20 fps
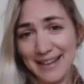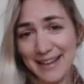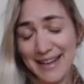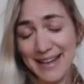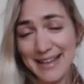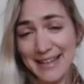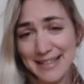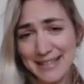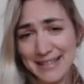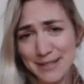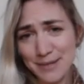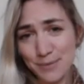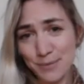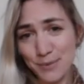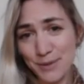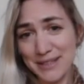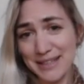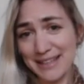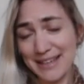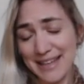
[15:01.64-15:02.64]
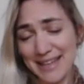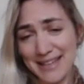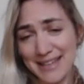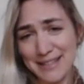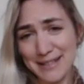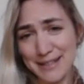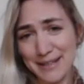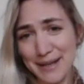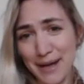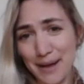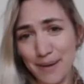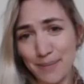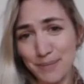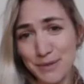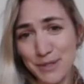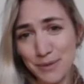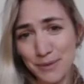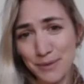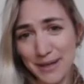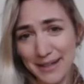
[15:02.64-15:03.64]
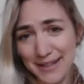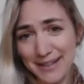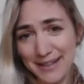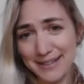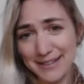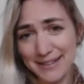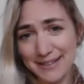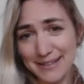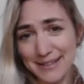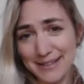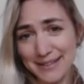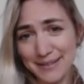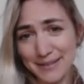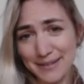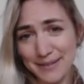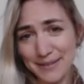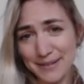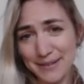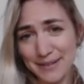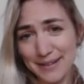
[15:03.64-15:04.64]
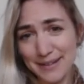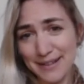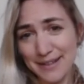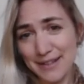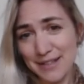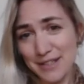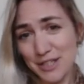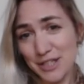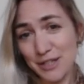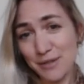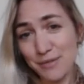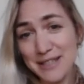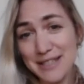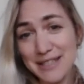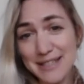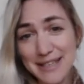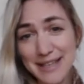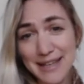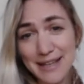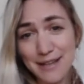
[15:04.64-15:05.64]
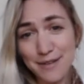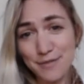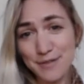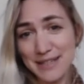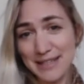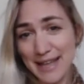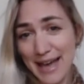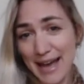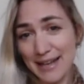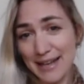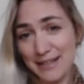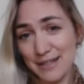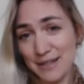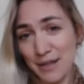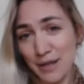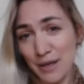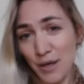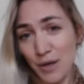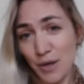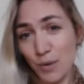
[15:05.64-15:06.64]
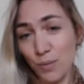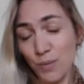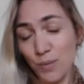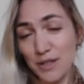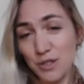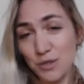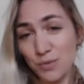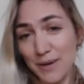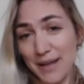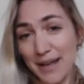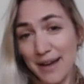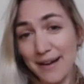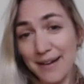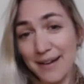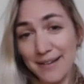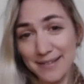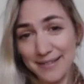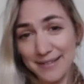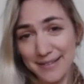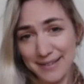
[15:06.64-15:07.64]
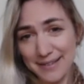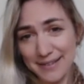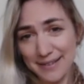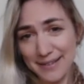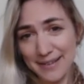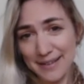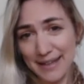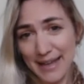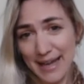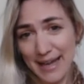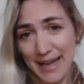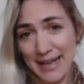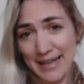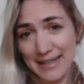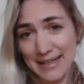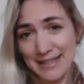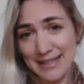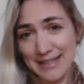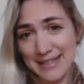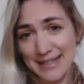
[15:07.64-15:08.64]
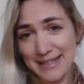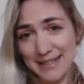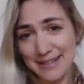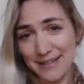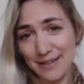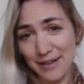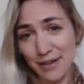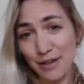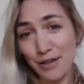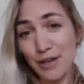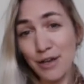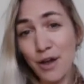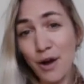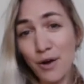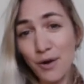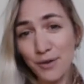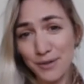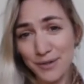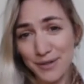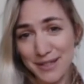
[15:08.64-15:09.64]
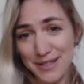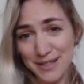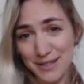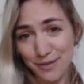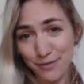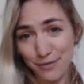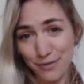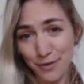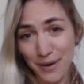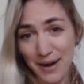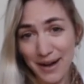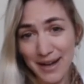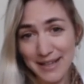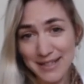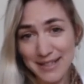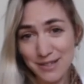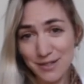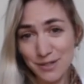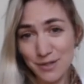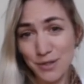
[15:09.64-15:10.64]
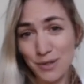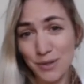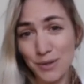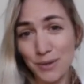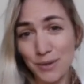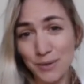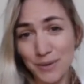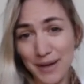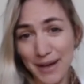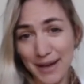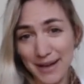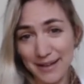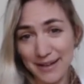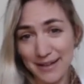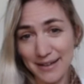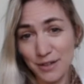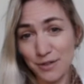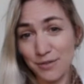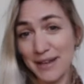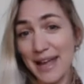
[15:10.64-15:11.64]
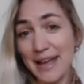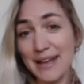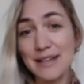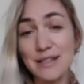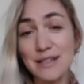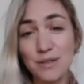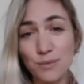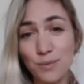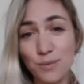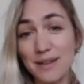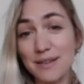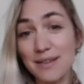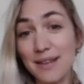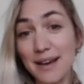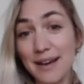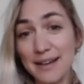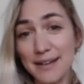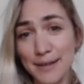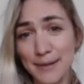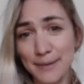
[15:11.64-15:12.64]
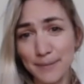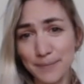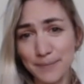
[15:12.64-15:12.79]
is what it is to come to earth. She receives that which we are and longs for us to create with her,